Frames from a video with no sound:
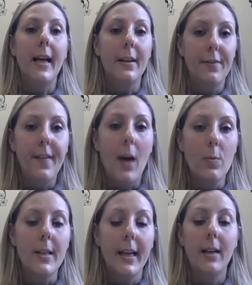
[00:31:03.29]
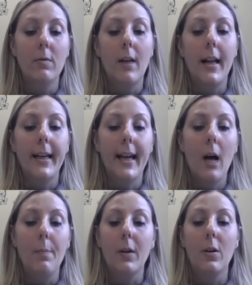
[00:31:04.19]
like founding and running
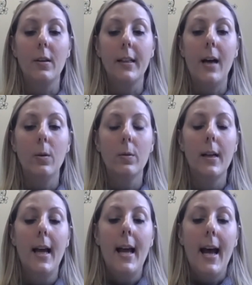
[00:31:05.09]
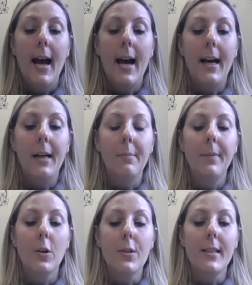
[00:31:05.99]
Help a Girl Out,
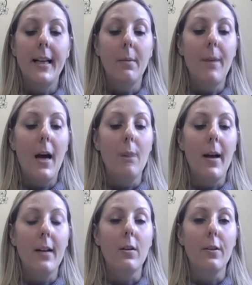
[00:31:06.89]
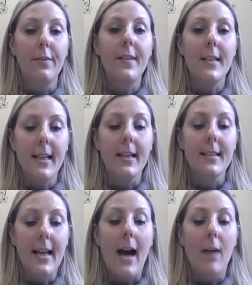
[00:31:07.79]
you're studying biomedical physics
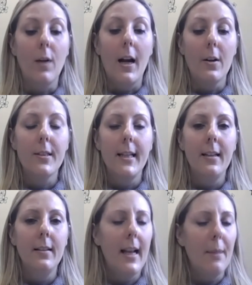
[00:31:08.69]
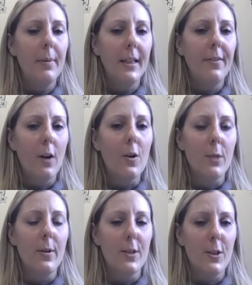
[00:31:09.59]
at Ryerson. And I believe you're
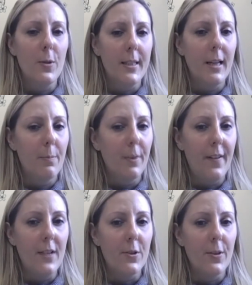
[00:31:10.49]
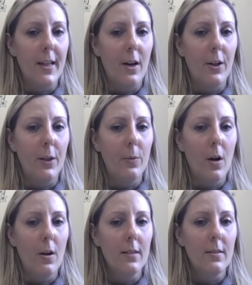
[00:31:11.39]
also an associate professor there, are you
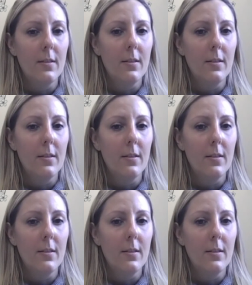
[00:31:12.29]
not?